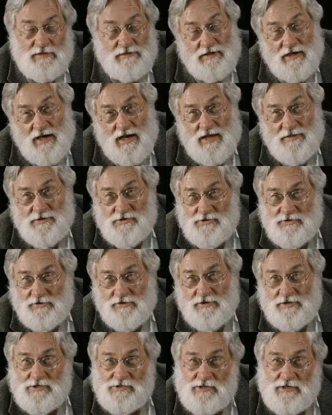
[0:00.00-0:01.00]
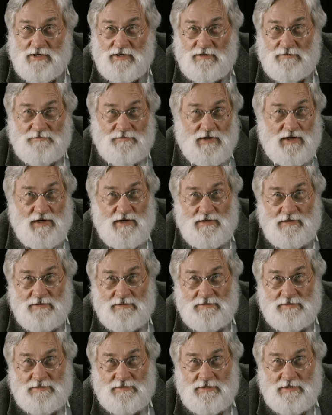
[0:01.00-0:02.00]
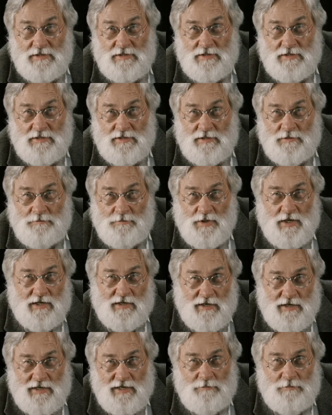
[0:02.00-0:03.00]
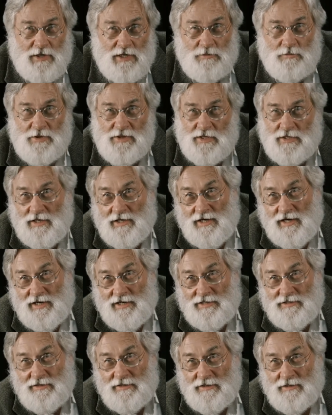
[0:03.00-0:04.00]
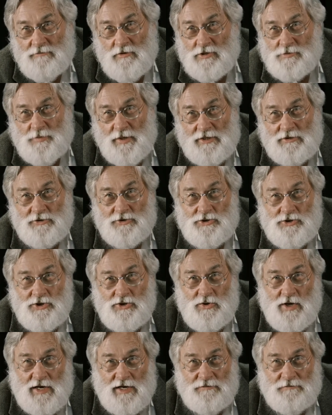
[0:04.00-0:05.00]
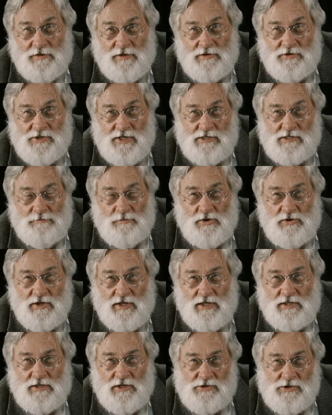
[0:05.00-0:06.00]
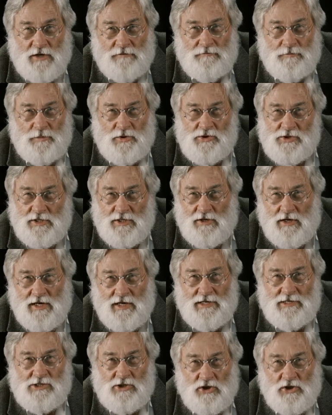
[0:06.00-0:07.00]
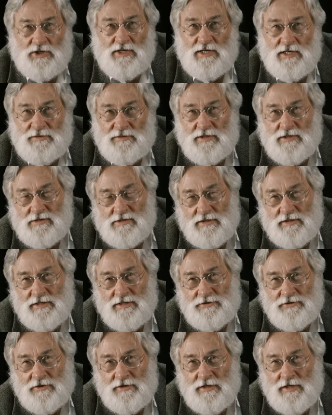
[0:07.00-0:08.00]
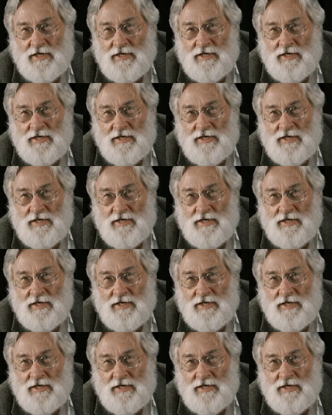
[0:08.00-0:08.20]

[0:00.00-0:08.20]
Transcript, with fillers: Yeah, the story's there, fine. But anybody with an eye, and most painters do have their sense of beauty does come from using their eyes, looking at things in nature.